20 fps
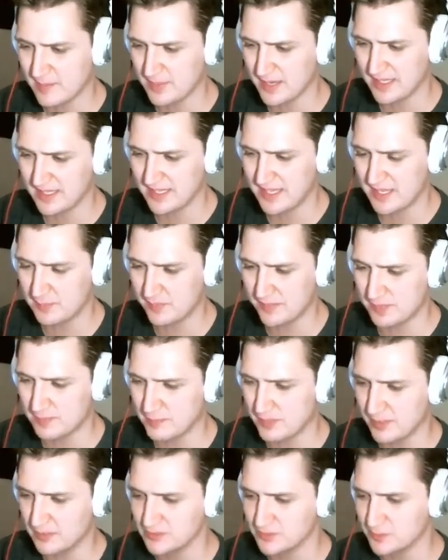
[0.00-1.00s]
But I can with like a
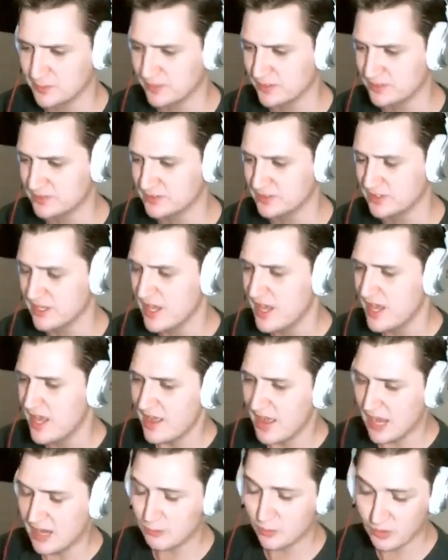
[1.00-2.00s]
Bone Splinters. And
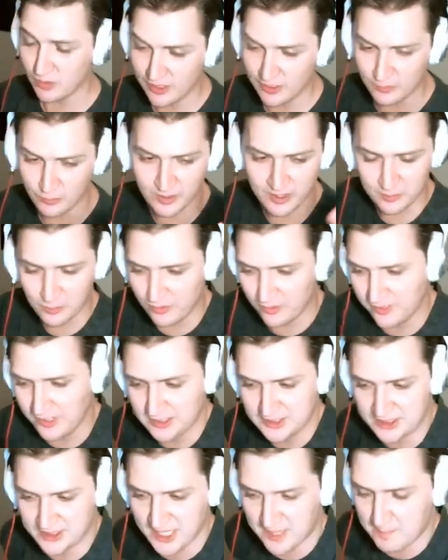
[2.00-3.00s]
we're in really
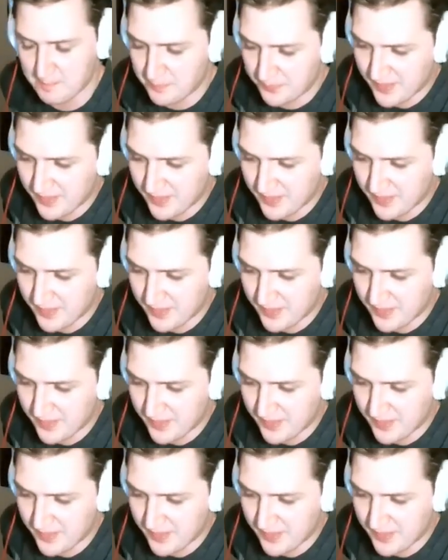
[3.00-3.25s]
good shape.